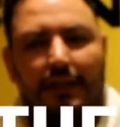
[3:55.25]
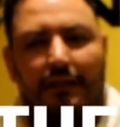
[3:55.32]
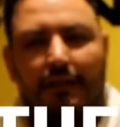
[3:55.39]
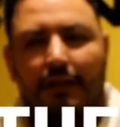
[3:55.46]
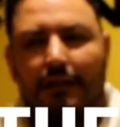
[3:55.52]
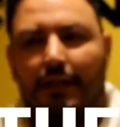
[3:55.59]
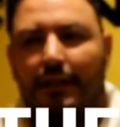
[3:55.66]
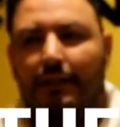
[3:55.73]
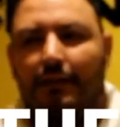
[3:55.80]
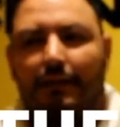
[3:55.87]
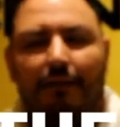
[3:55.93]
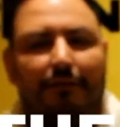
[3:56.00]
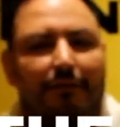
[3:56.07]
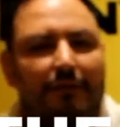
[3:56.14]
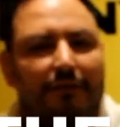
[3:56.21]
they're not
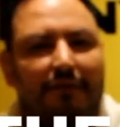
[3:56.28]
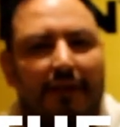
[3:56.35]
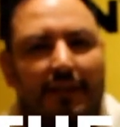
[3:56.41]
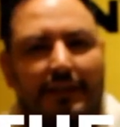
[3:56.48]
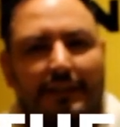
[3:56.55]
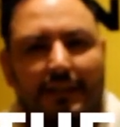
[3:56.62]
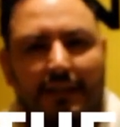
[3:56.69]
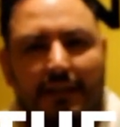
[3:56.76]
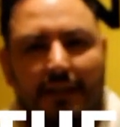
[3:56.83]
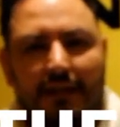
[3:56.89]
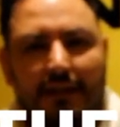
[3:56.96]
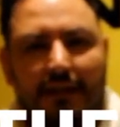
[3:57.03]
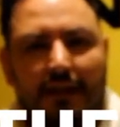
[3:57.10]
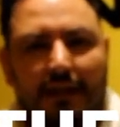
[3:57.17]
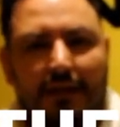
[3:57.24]
looking for
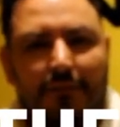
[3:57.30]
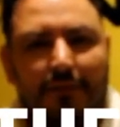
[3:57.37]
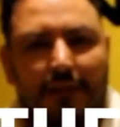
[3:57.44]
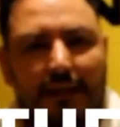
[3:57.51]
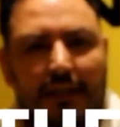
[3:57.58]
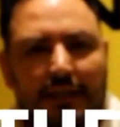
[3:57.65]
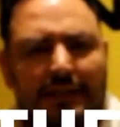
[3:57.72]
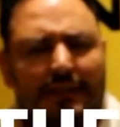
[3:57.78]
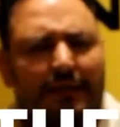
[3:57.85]
fancy buildings.